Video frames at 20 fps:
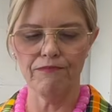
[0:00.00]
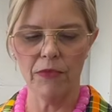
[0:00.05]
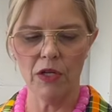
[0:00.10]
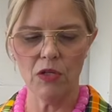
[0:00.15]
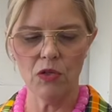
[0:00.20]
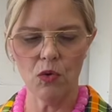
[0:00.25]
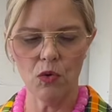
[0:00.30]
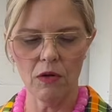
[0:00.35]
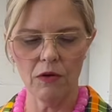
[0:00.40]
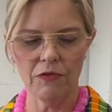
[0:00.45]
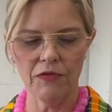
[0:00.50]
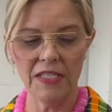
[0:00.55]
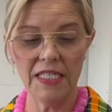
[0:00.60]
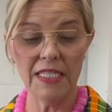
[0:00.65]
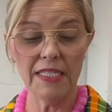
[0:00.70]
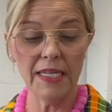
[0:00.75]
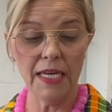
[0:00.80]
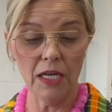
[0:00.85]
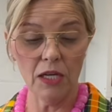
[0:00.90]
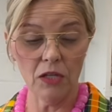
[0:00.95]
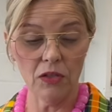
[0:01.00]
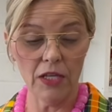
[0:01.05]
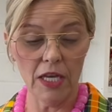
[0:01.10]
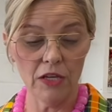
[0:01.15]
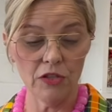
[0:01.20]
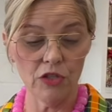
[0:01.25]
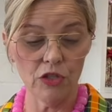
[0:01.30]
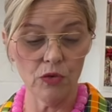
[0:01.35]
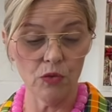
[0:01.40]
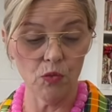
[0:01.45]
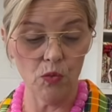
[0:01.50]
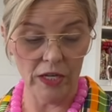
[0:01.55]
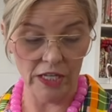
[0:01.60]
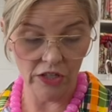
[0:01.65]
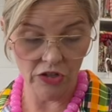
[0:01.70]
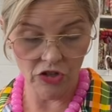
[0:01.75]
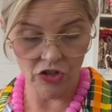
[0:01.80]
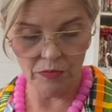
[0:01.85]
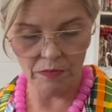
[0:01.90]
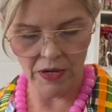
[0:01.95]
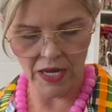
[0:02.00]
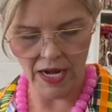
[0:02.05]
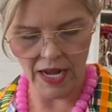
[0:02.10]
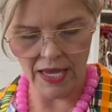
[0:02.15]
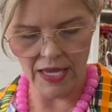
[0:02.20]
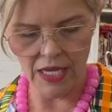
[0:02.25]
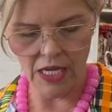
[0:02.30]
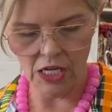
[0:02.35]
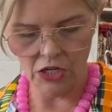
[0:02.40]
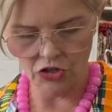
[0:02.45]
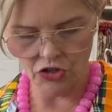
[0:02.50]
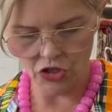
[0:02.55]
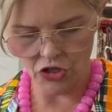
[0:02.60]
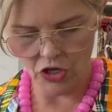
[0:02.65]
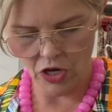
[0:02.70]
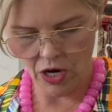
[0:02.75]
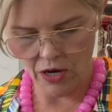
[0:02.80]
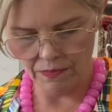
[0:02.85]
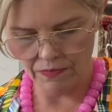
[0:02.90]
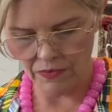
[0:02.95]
sort of detailed as you wish, but each